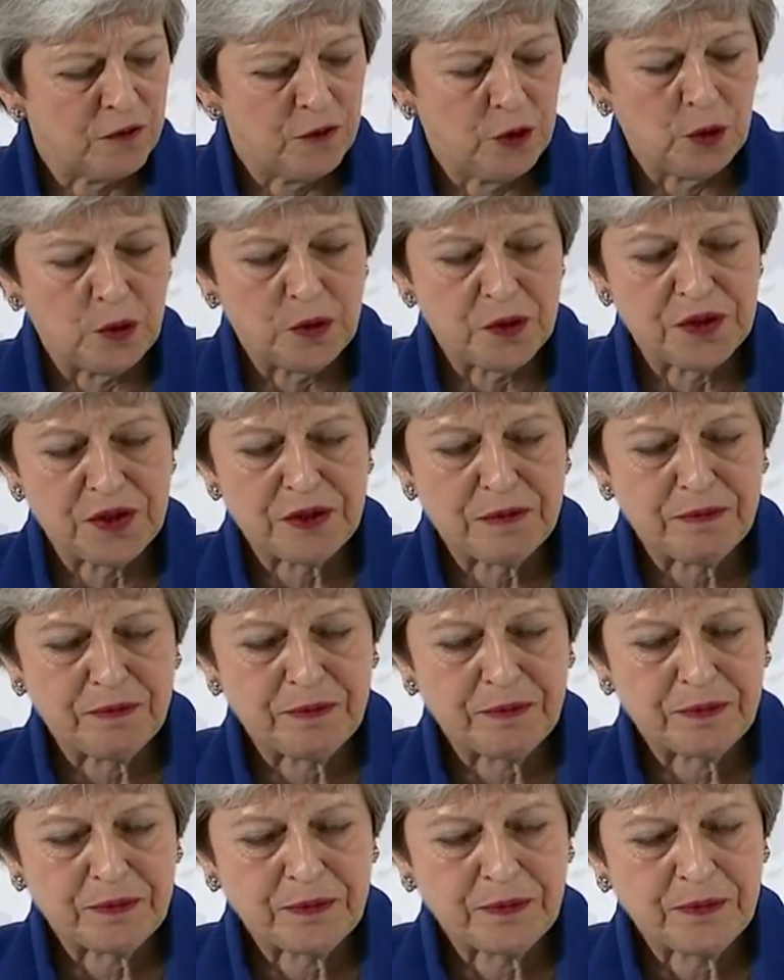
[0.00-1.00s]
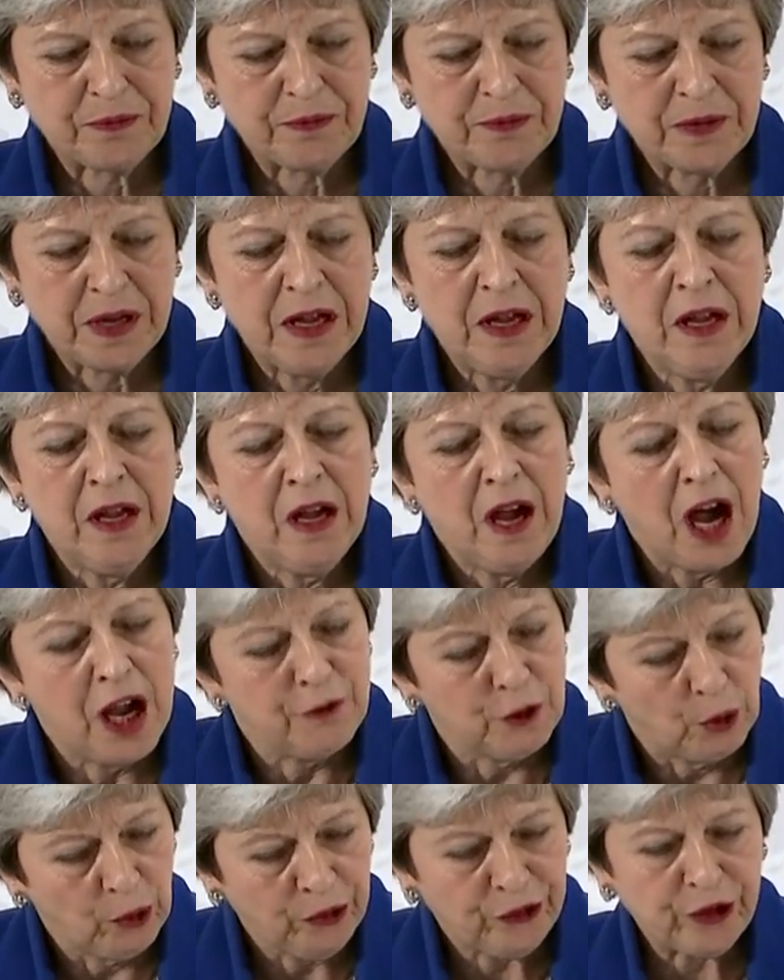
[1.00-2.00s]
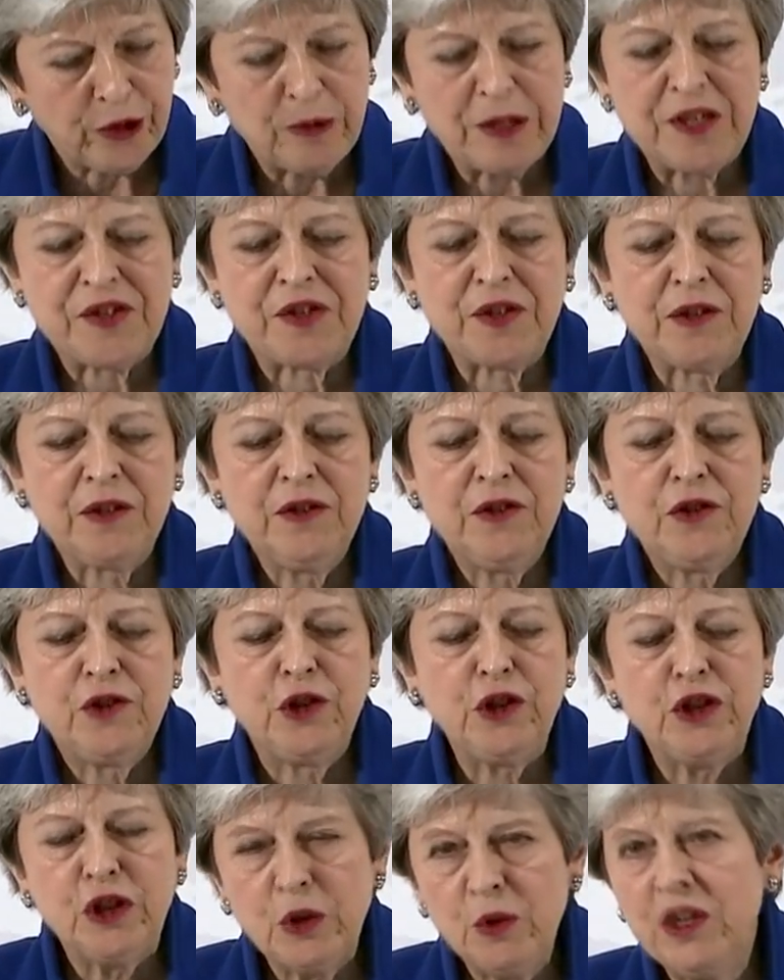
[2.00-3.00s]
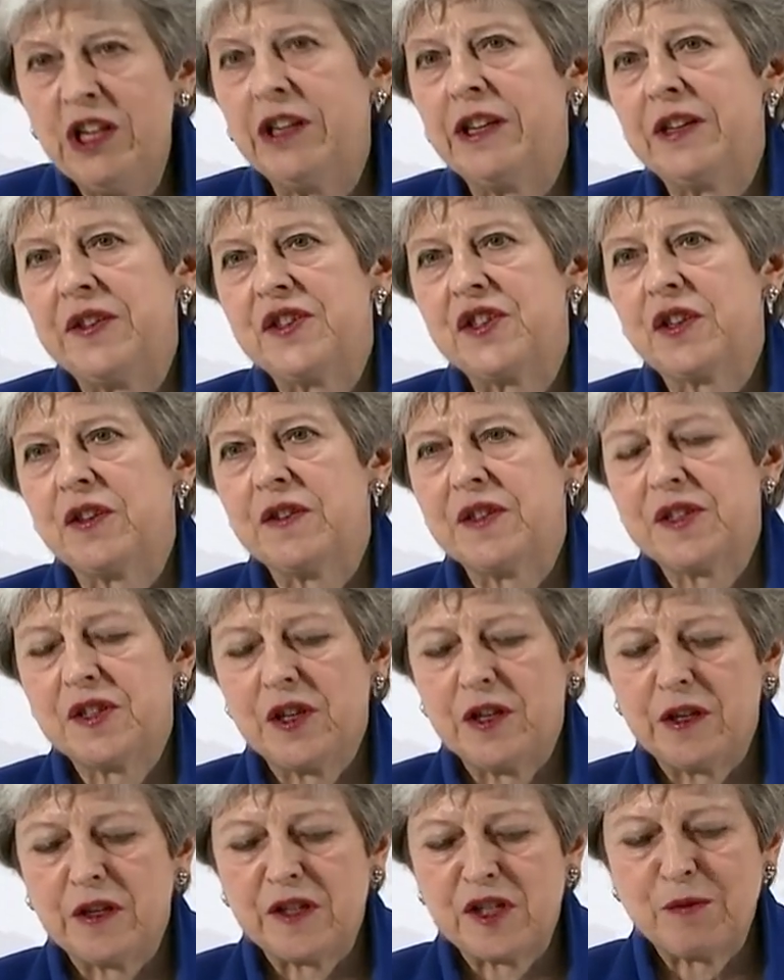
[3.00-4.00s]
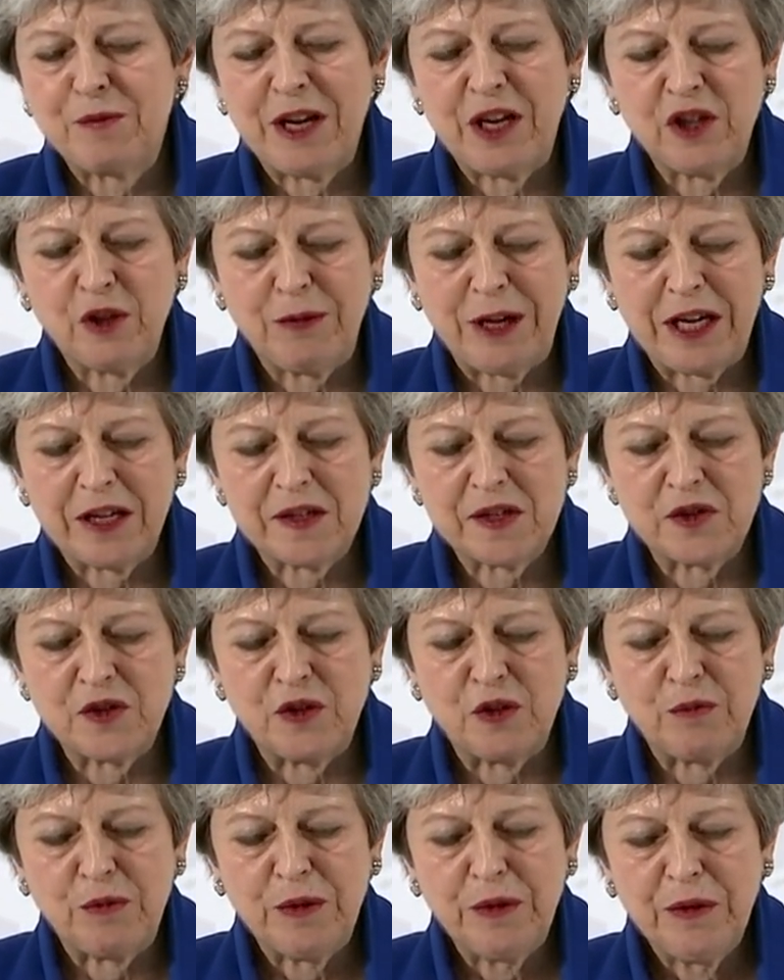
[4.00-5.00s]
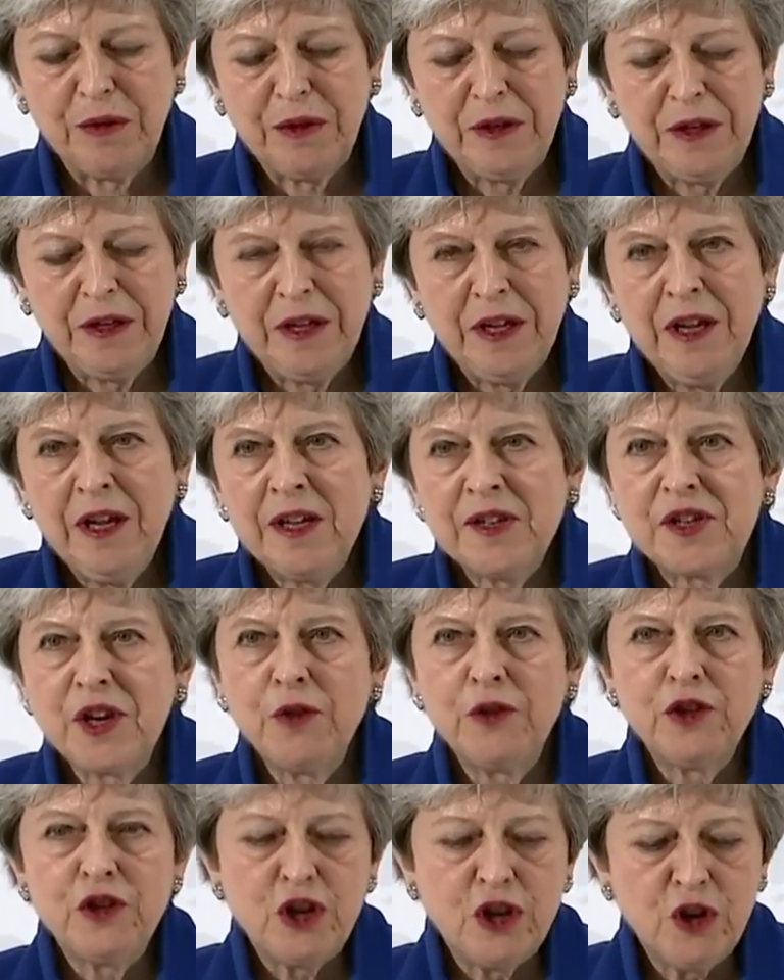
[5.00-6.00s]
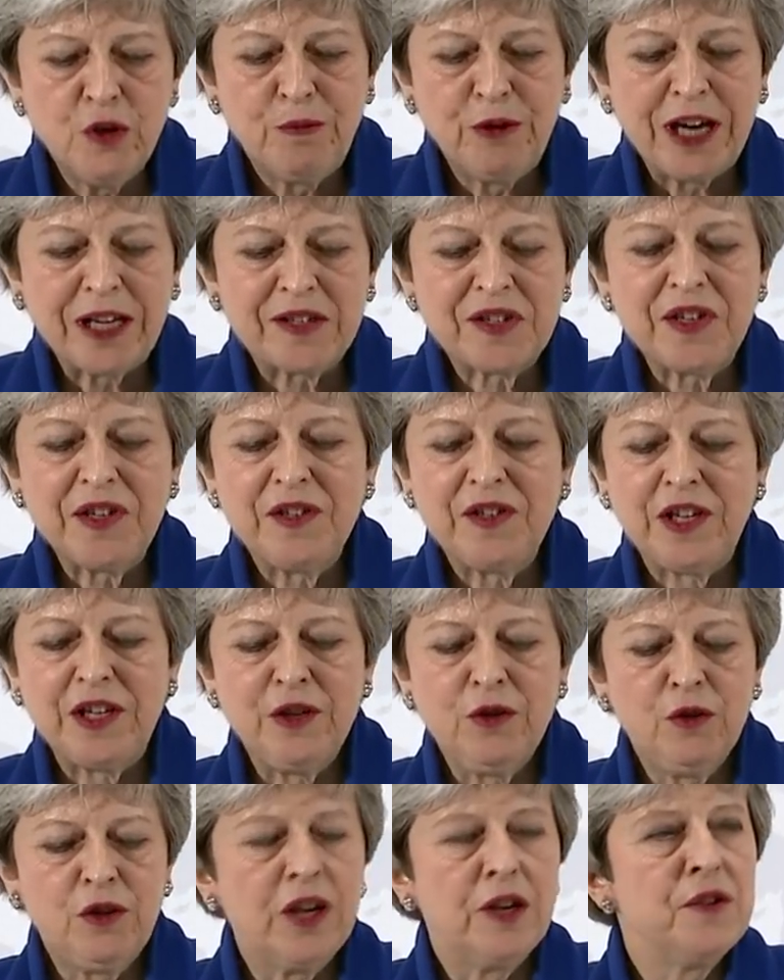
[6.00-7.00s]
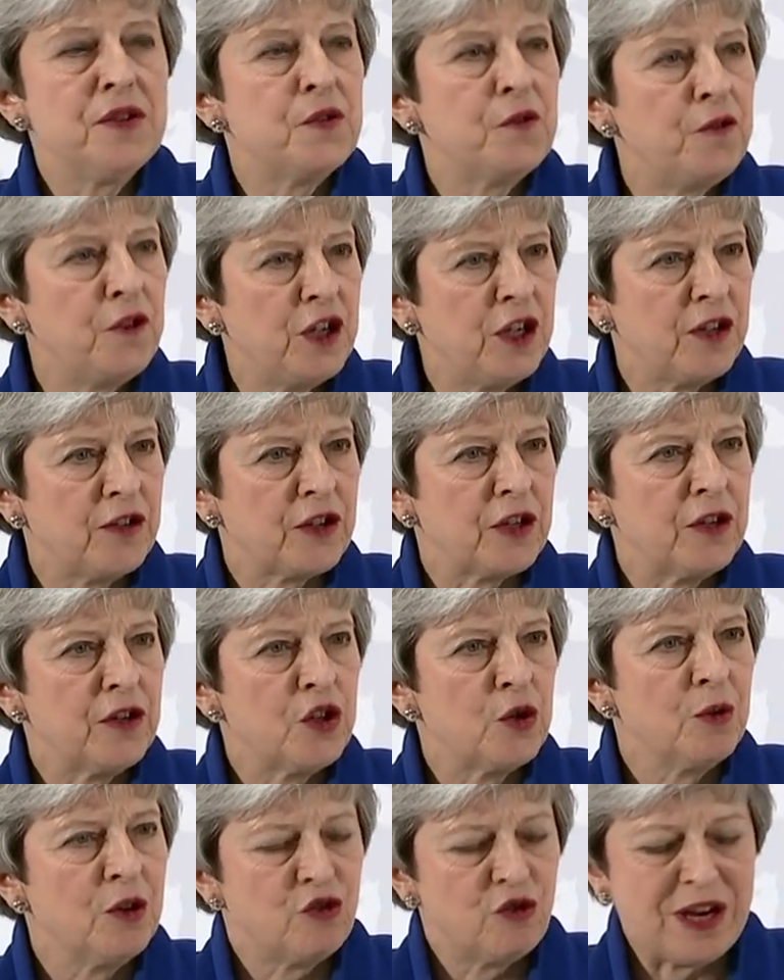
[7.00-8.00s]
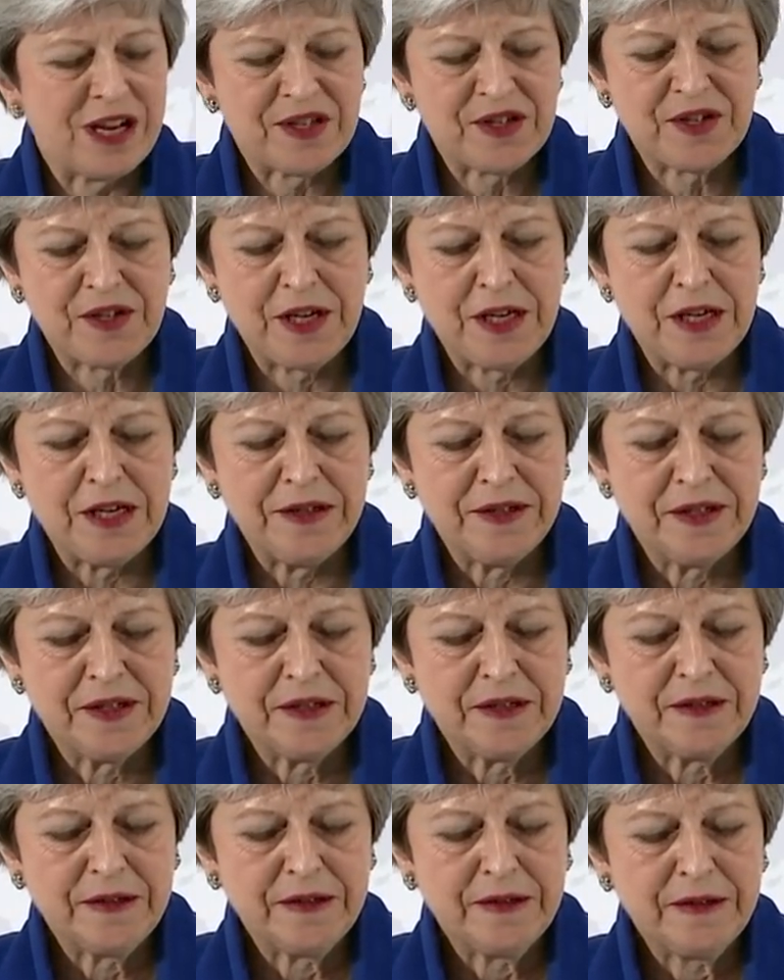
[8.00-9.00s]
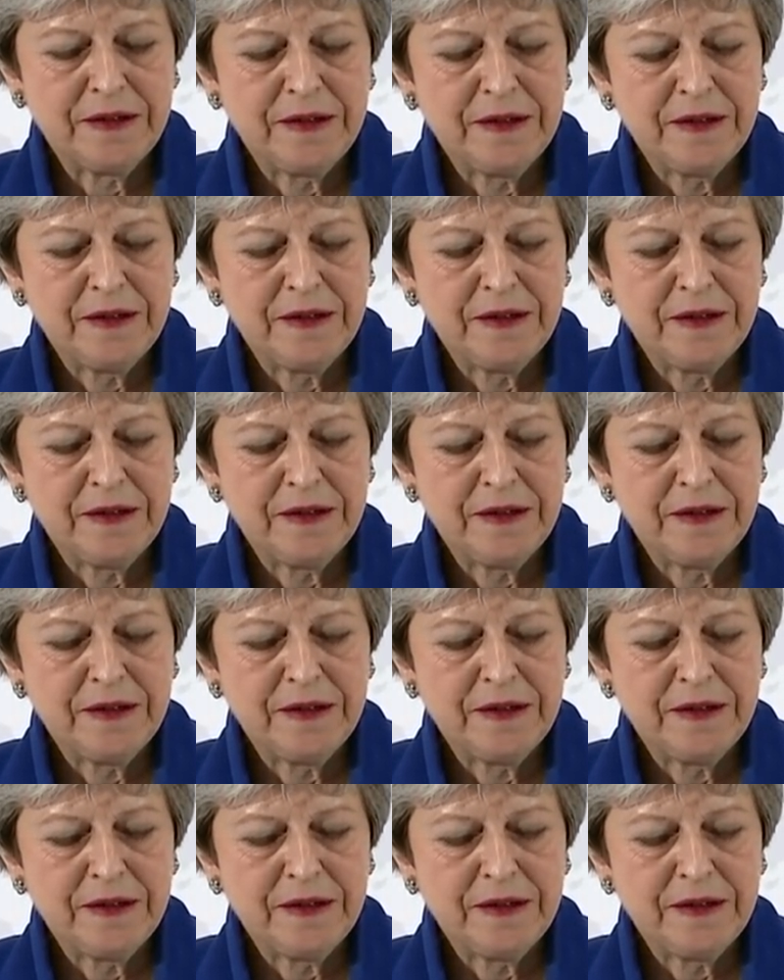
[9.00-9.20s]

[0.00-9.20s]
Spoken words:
into force. I've also listened to unionist concerns about the backstop, so the new Brexit deal goes further to address these.